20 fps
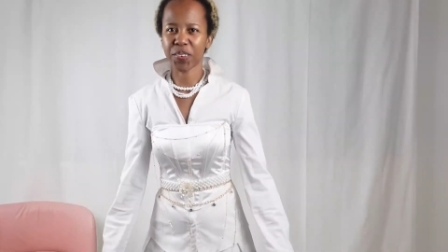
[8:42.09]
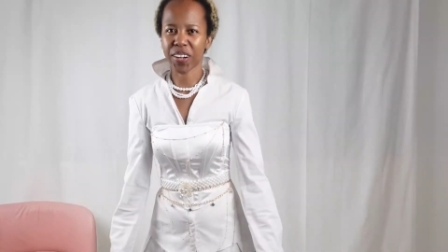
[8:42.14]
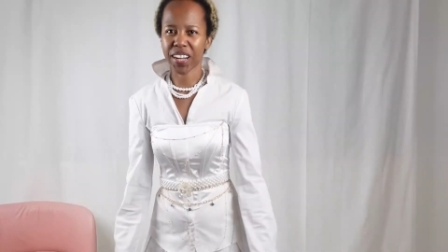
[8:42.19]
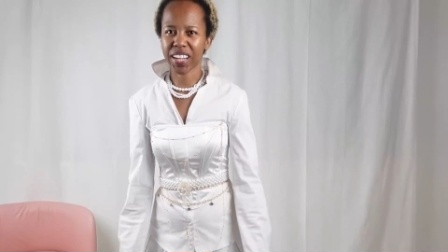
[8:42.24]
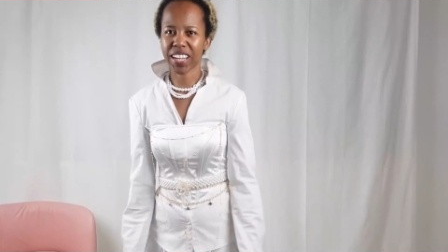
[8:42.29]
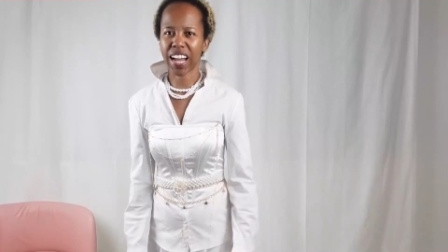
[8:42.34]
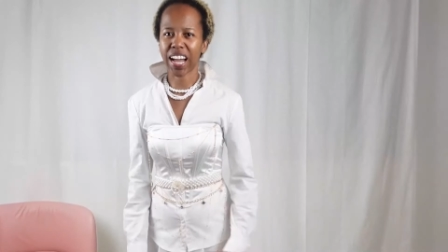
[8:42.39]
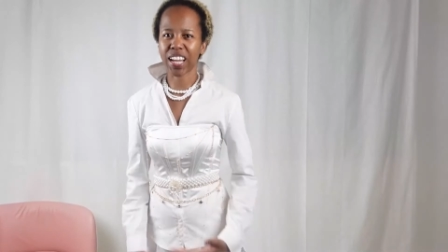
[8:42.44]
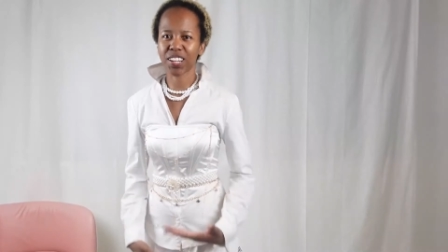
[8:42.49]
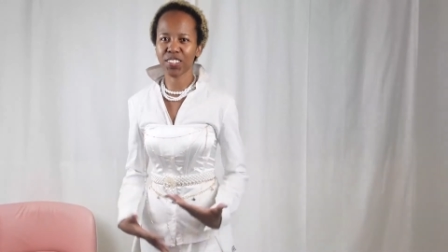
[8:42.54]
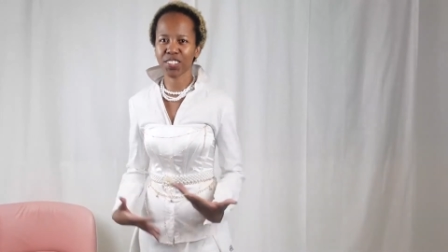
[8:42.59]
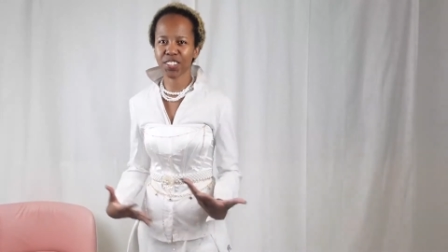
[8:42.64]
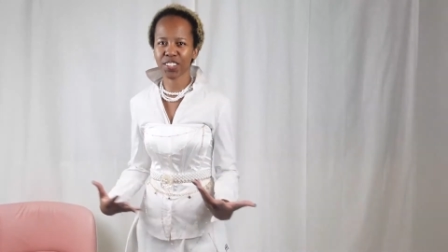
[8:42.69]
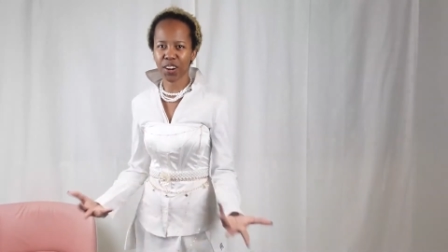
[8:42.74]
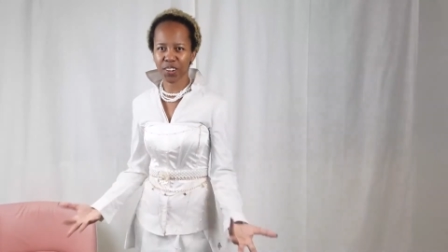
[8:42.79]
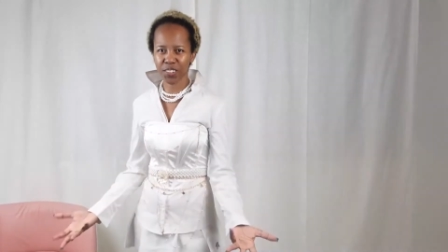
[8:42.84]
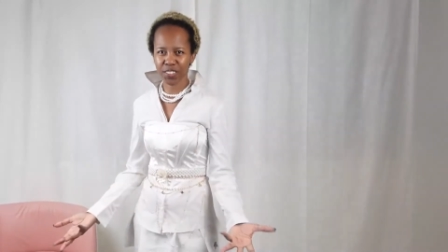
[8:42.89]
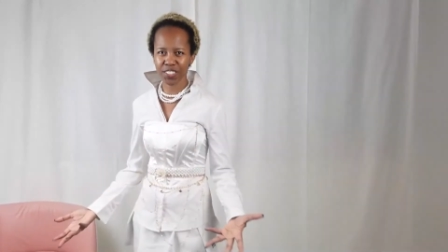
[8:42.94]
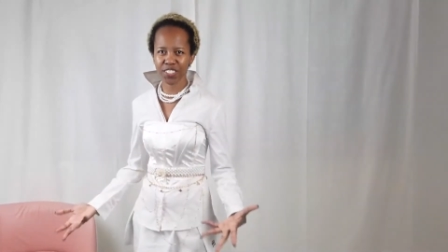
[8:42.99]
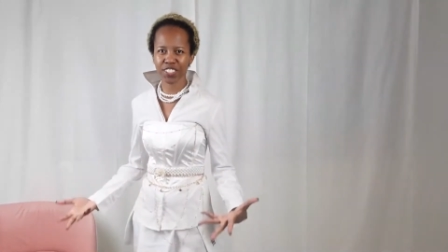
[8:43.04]
I, I
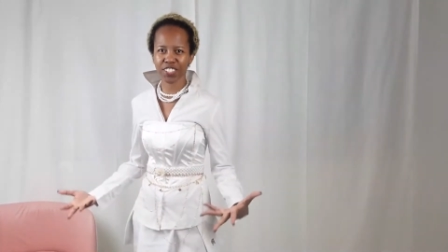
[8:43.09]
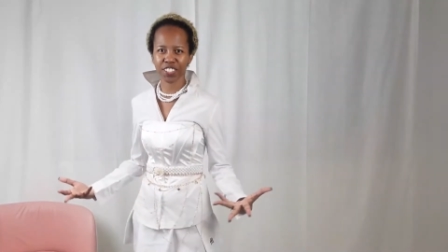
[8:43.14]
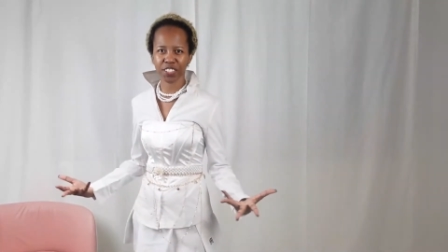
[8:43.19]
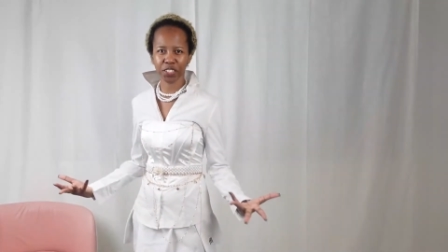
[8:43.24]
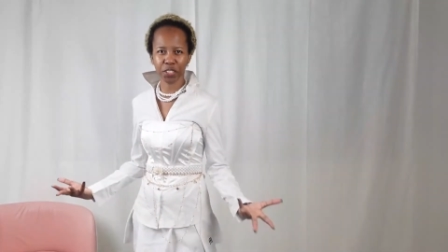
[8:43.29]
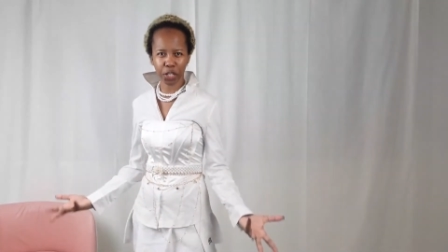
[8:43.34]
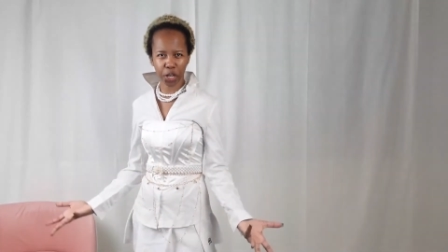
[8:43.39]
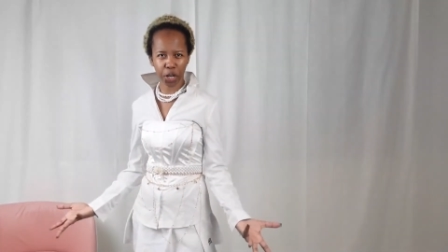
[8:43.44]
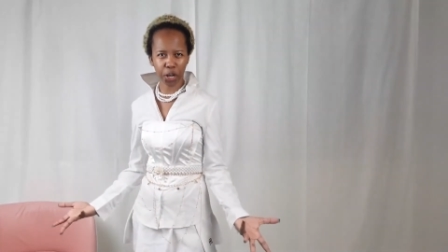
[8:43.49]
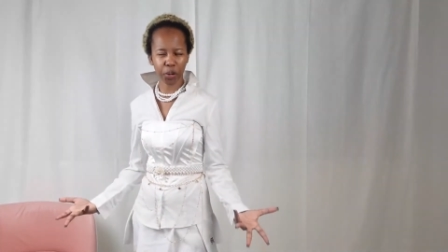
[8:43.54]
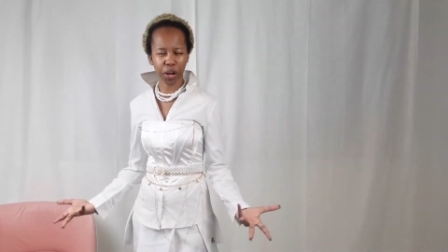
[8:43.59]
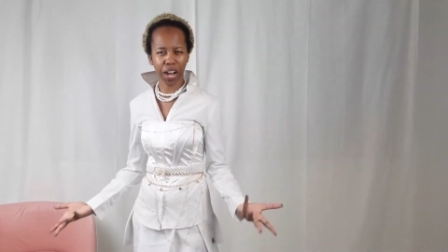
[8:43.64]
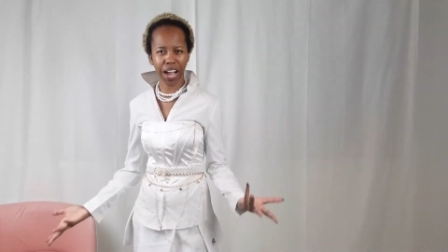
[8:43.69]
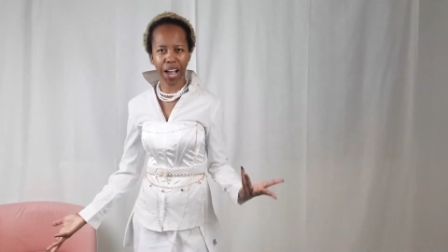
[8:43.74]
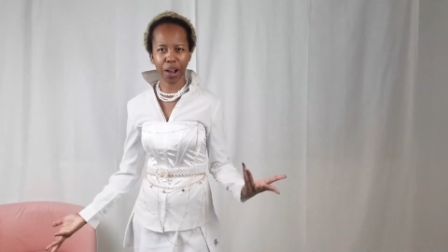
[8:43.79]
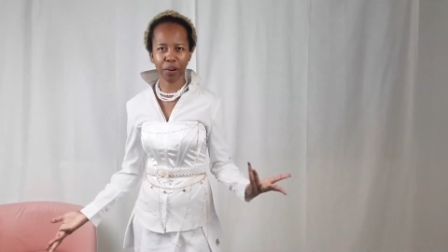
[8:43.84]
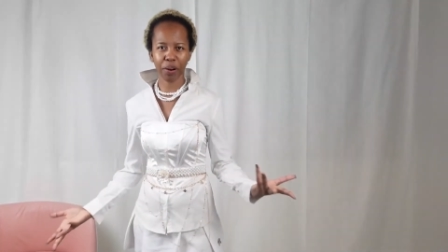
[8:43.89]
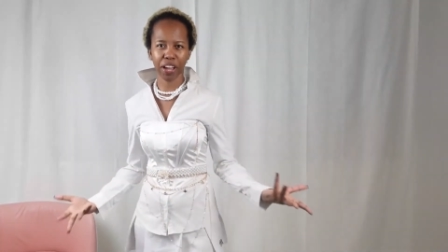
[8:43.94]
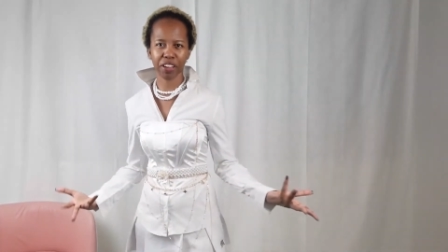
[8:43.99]
don't know how